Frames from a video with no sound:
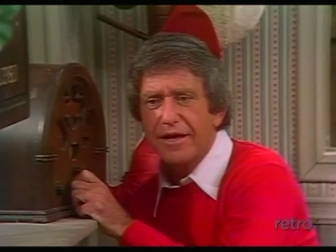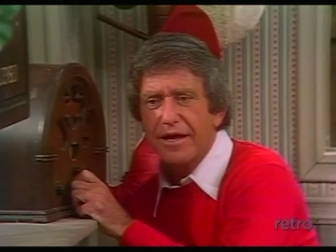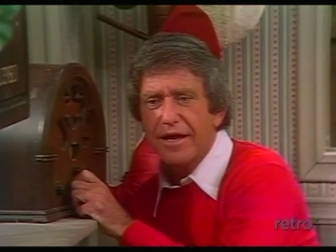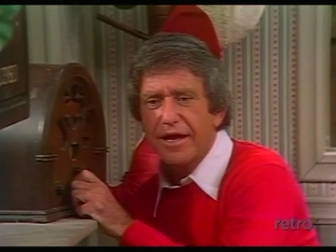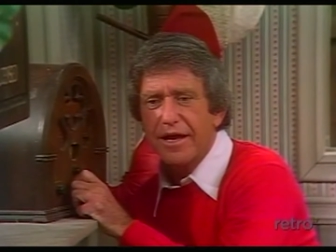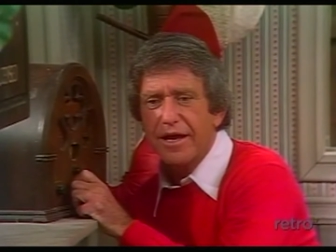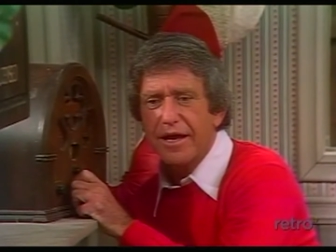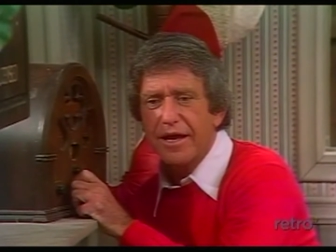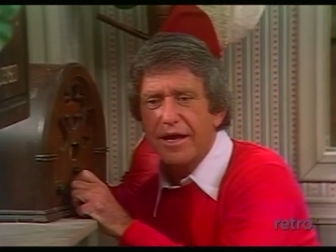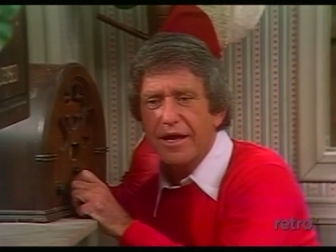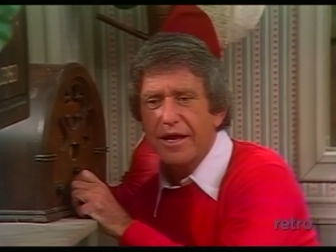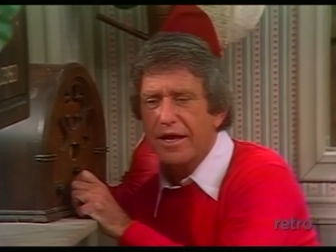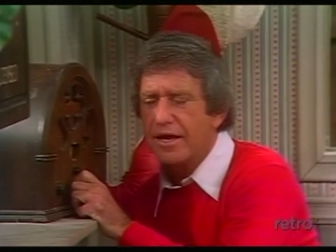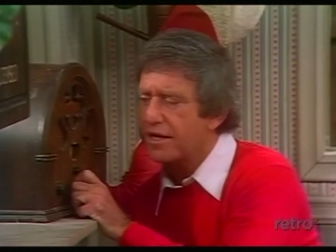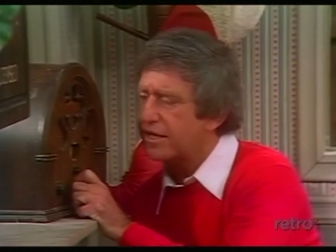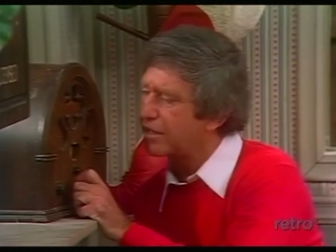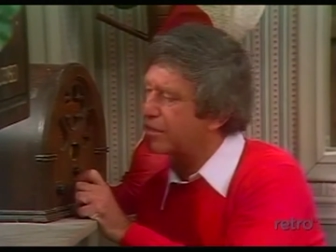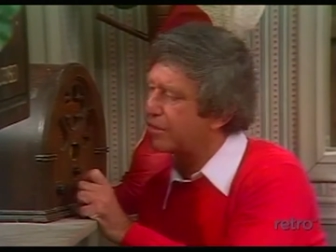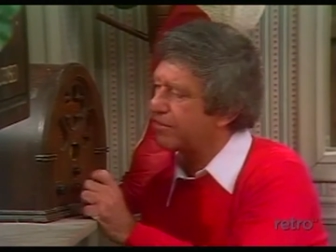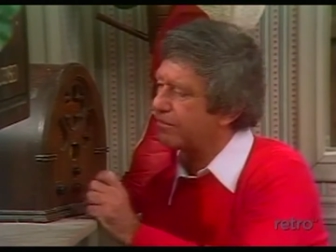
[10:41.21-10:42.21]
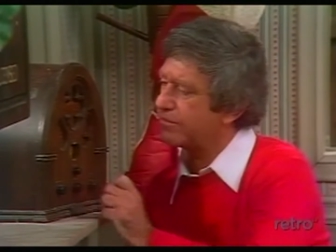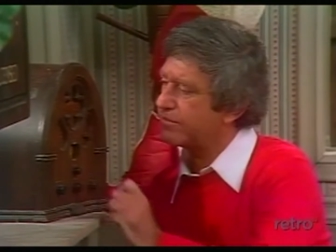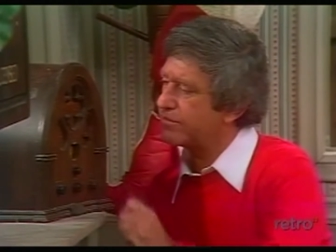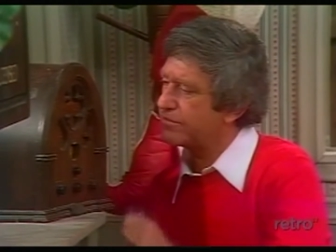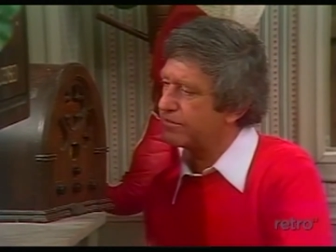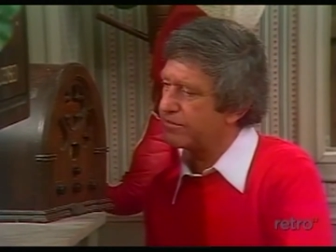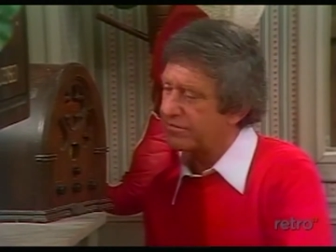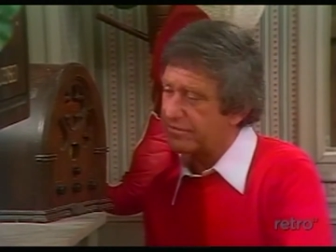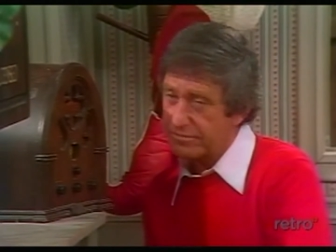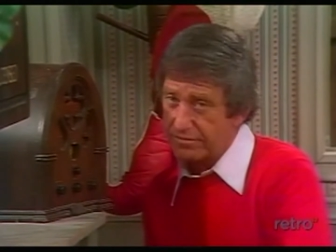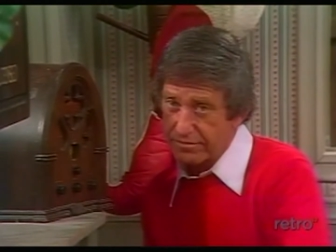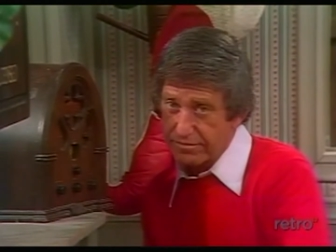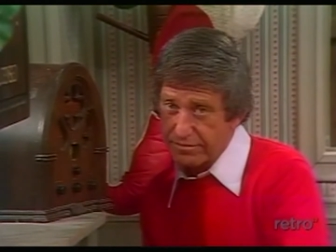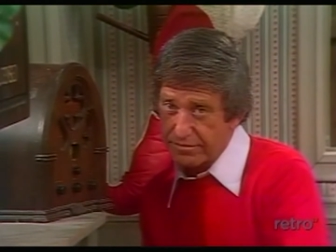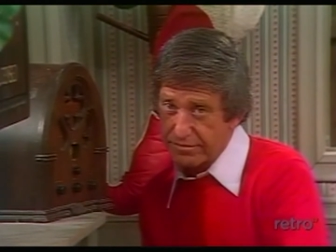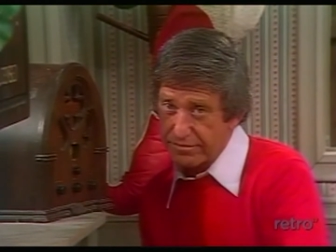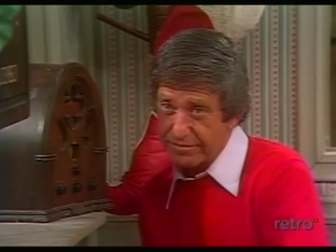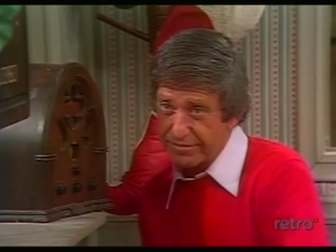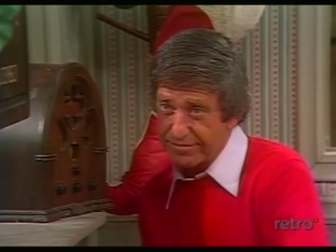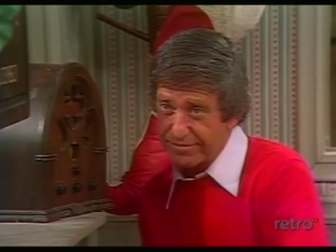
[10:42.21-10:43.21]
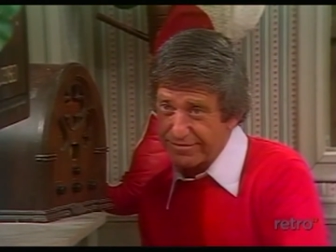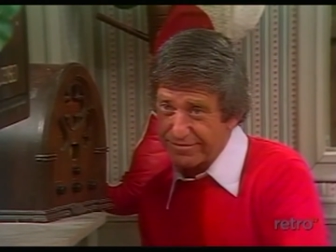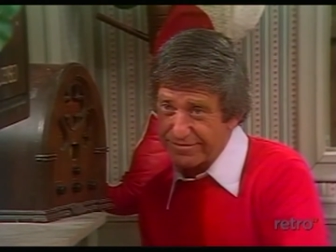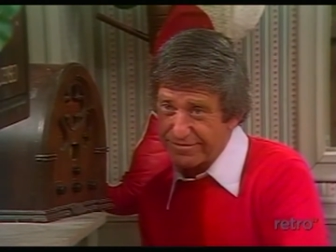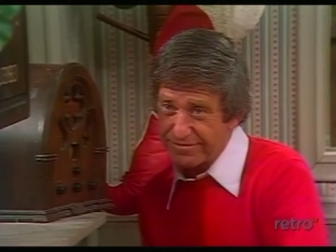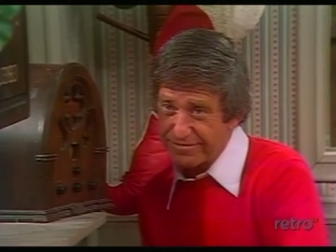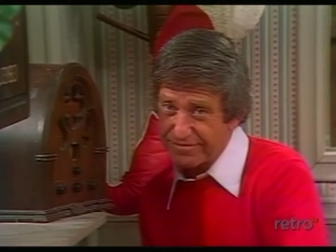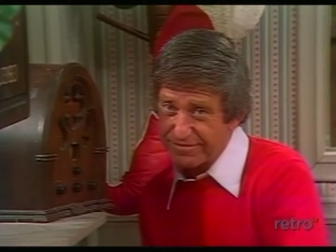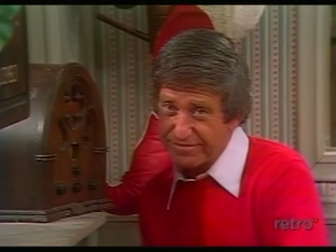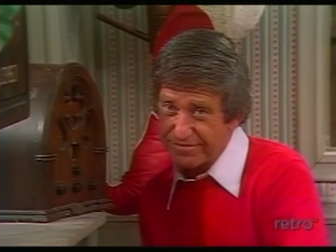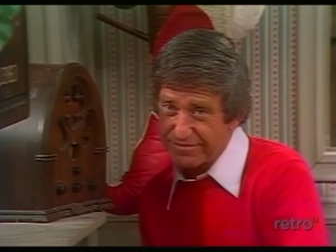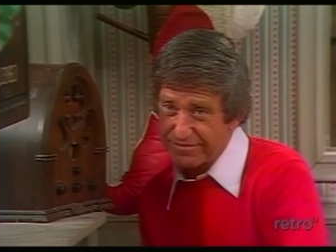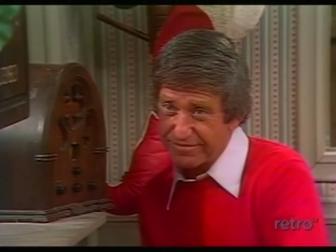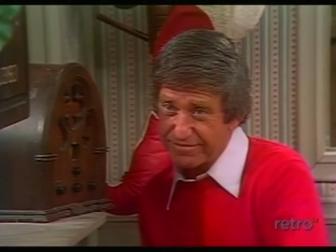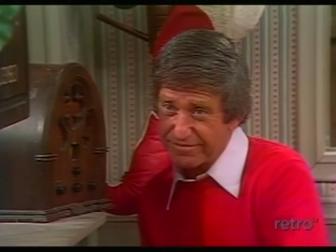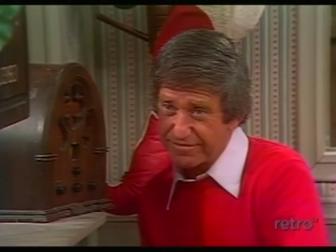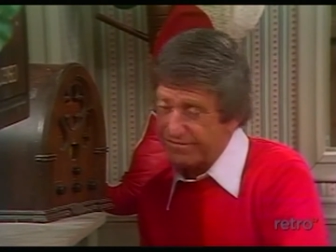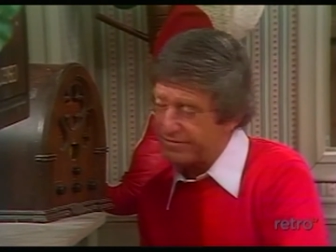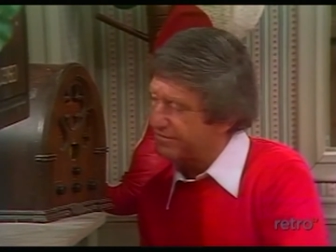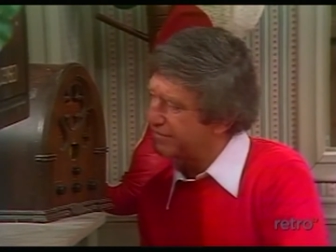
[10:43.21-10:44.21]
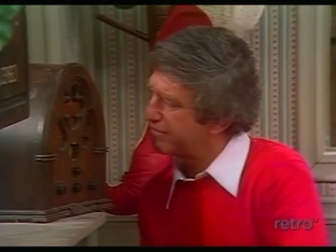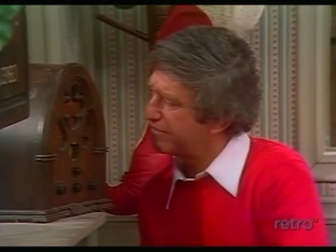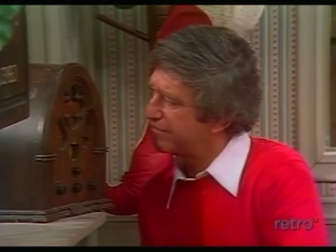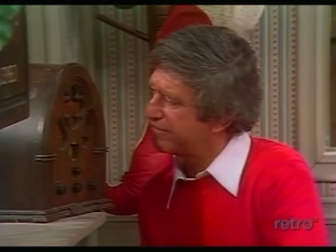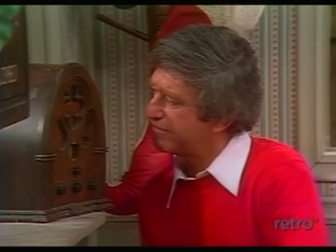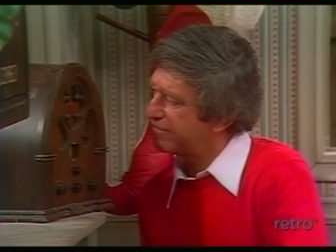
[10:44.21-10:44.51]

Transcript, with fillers: Have you tried a pair of big man elevator shoes?